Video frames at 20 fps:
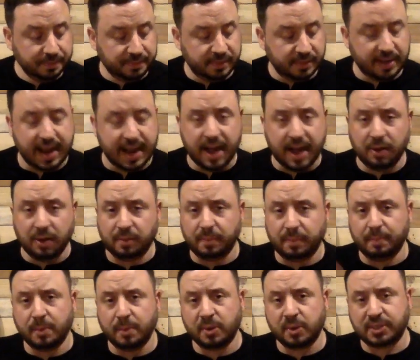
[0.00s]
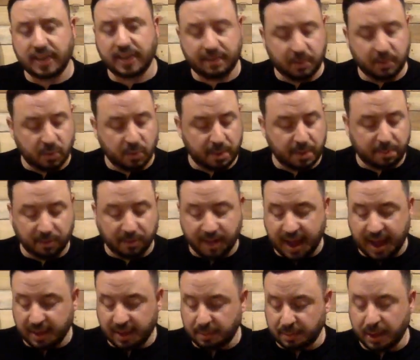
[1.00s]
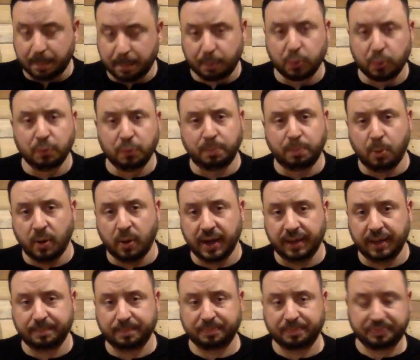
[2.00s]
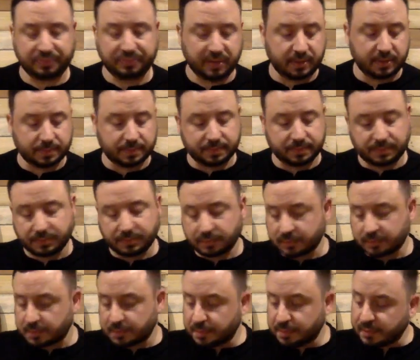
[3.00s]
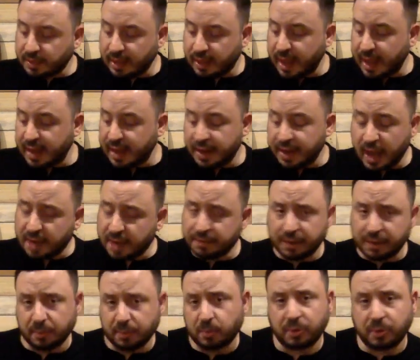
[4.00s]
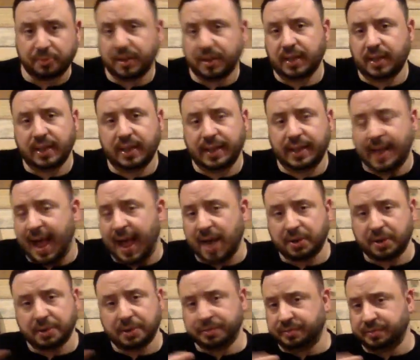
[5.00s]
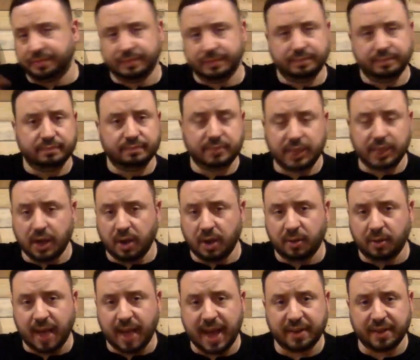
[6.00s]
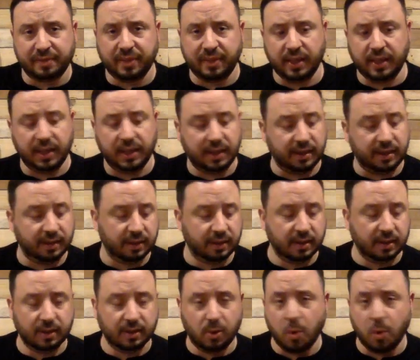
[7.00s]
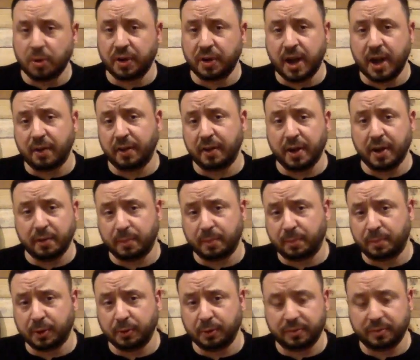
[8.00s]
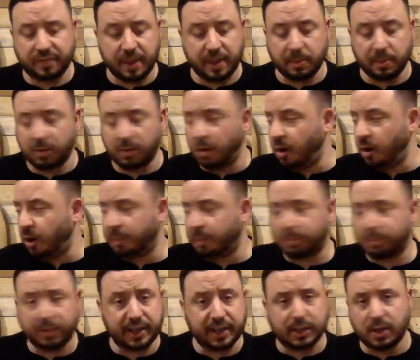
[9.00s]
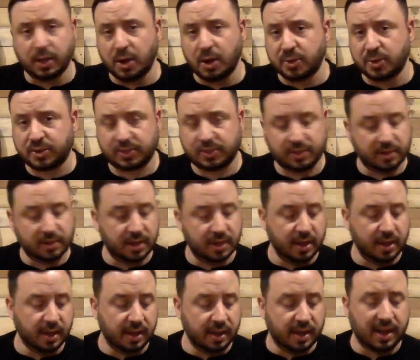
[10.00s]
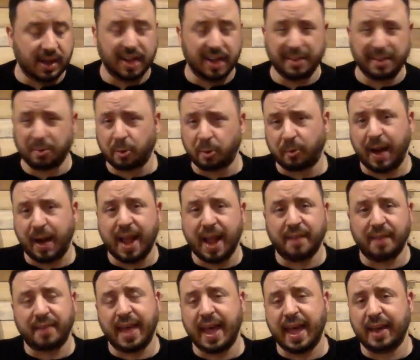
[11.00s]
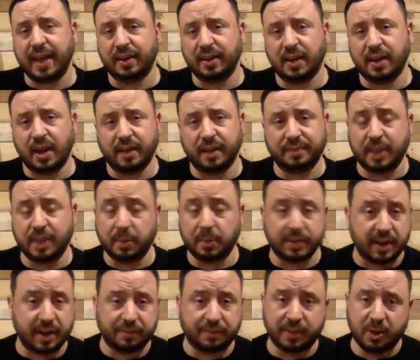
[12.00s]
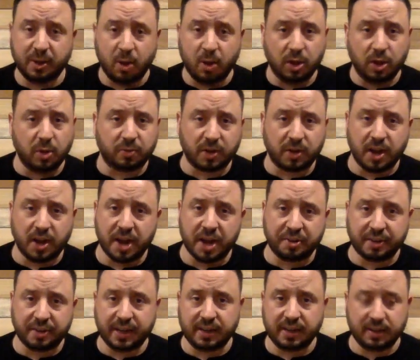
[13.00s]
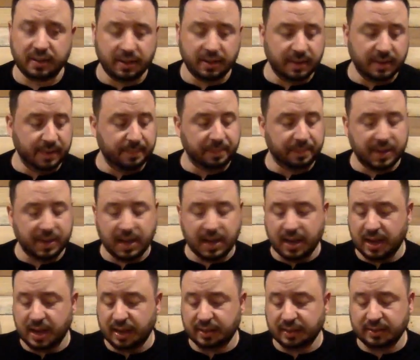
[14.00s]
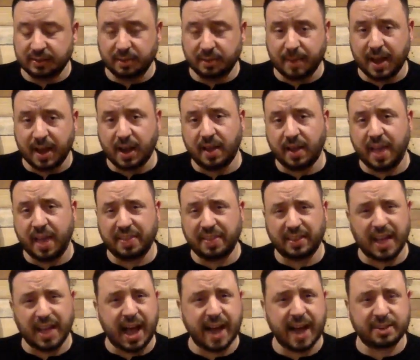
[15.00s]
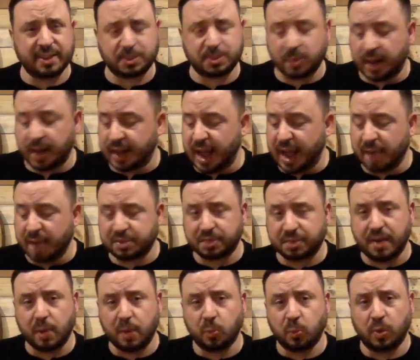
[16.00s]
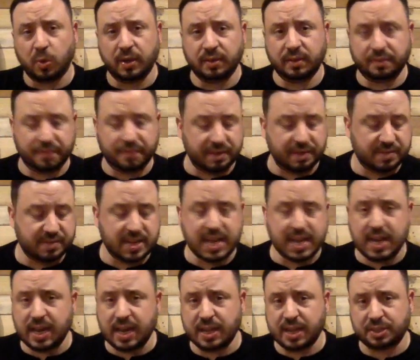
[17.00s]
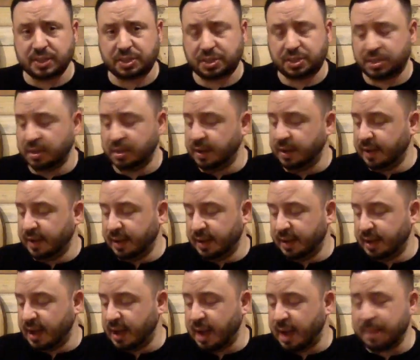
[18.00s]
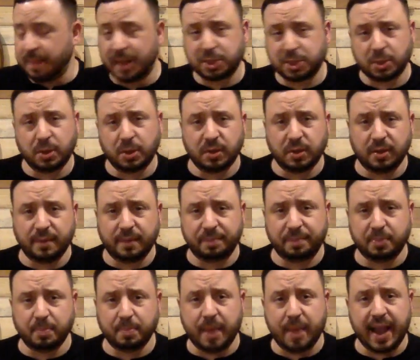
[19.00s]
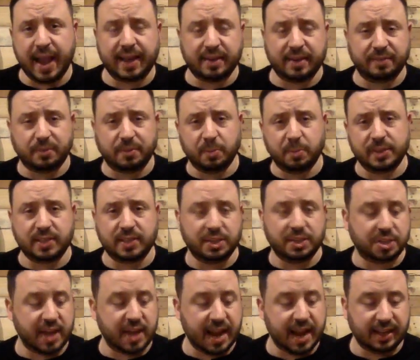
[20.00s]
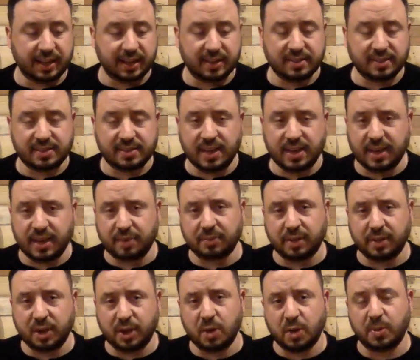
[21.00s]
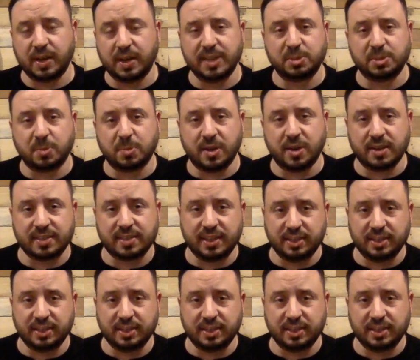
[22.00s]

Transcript: Now, most everyone provided me a proof point, and none of them were really out of, you know, out of the ordinary of a proof. They were all pretty close. Uh, they were around that. Uh, they were definitely all over one hundred. Uh, about uh, I think the highest one I got was around one fifteen-ish. Uh, I'm not sure Mike from Whiskey Shenanigans, he didn't really know what his was.